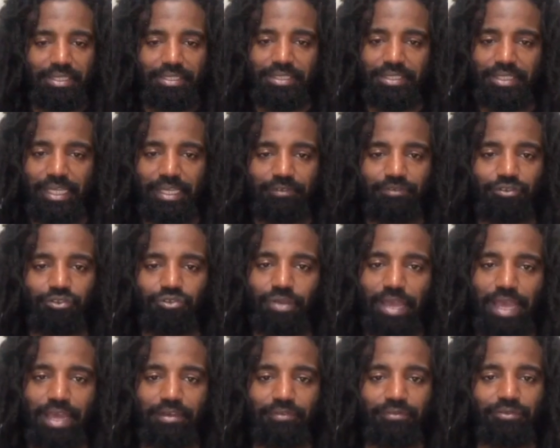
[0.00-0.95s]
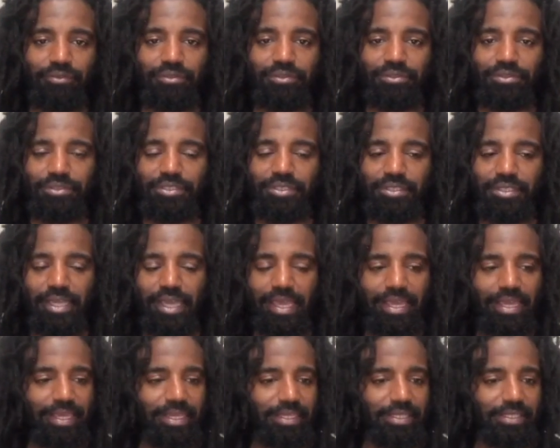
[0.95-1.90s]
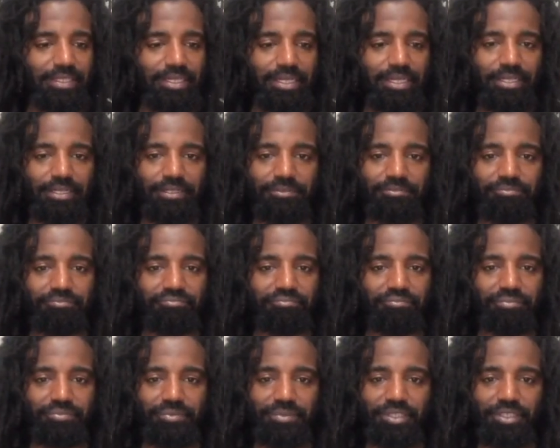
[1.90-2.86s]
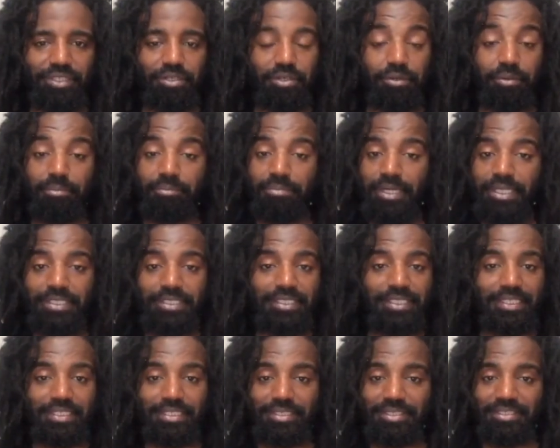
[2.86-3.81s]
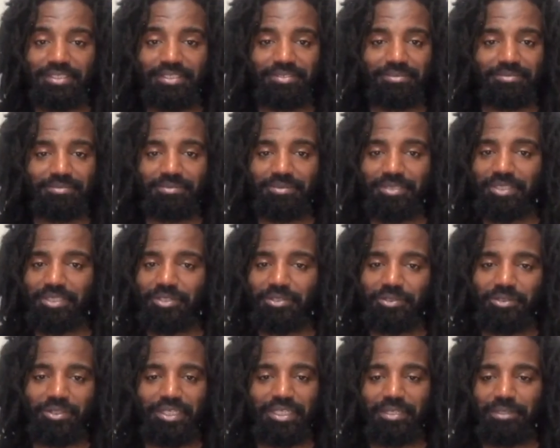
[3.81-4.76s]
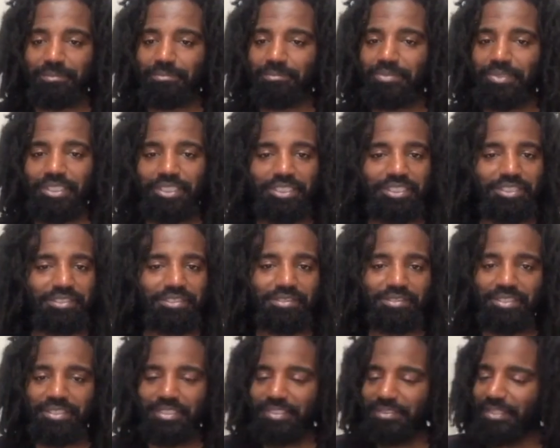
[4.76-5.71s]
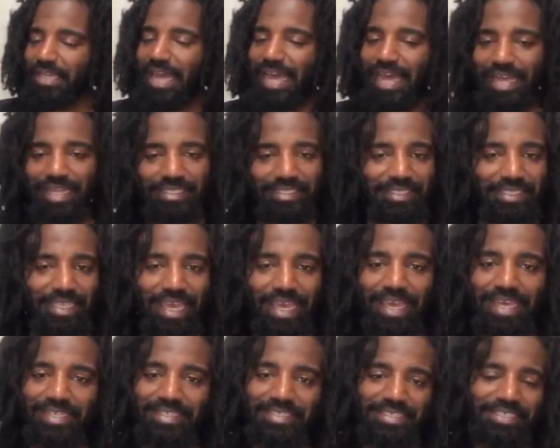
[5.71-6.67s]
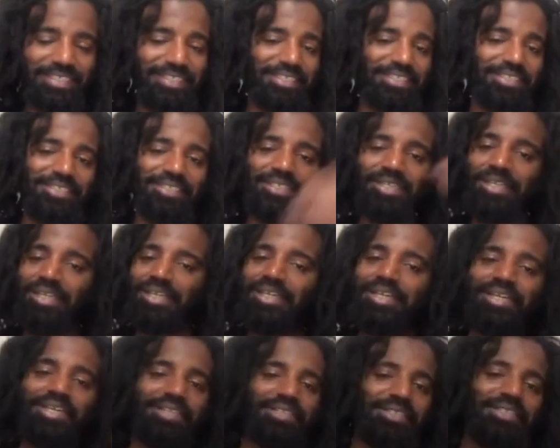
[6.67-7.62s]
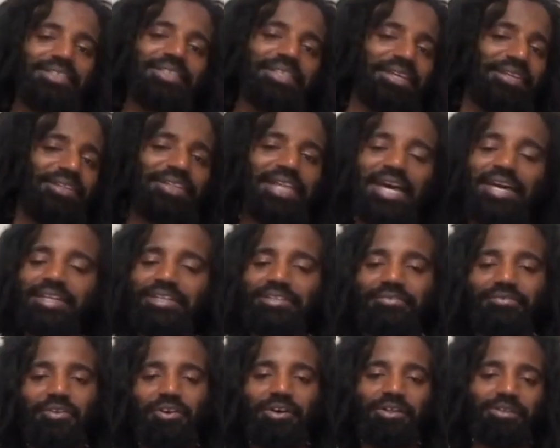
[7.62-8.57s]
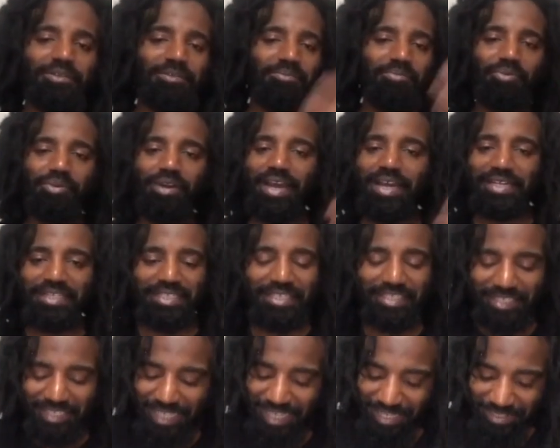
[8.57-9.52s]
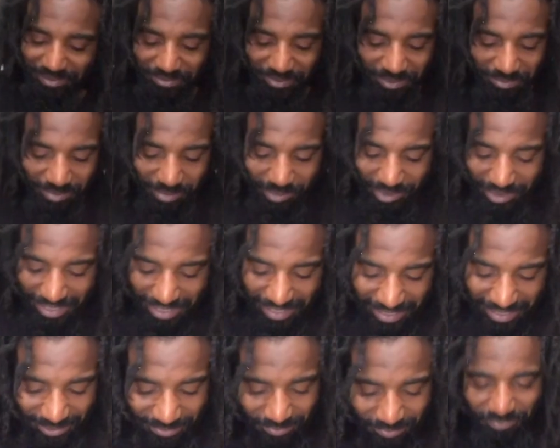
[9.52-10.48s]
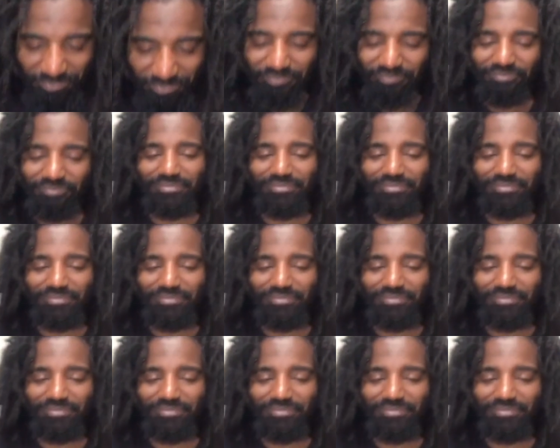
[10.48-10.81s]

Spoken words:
safe travels and, you know, abundance. You know, get a bunch of contacts and sell out of all the product that we bring.